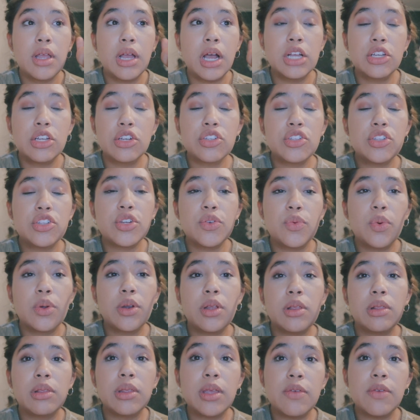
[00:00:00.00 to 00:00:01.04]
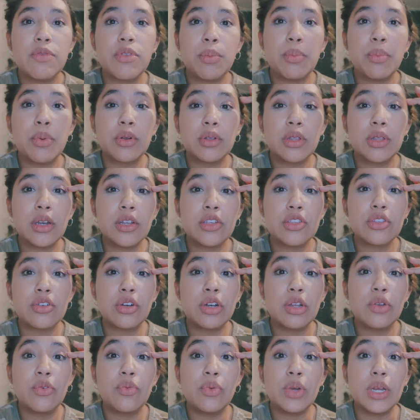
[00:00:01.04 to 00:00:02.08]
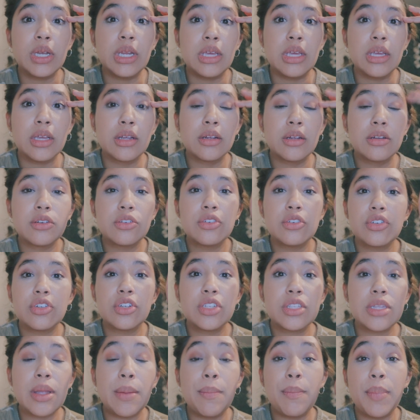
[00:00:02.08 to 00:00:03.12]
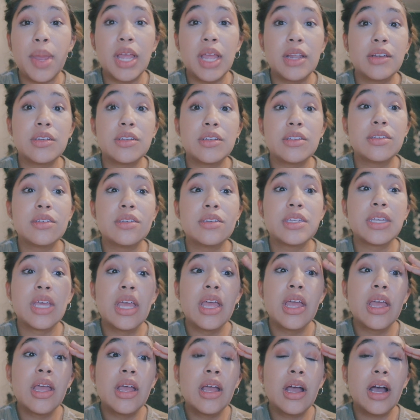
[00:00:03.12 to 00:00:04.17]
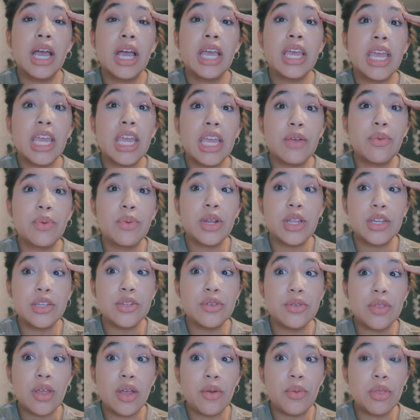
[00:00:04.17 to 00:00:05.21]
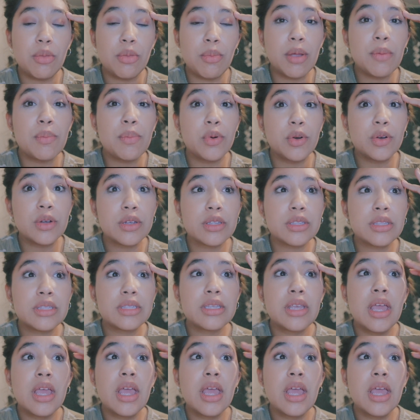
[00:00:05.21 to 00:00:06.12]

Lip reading: I just didn't want to leave the book that I started reading just abandoned. I hate when I do that with my books.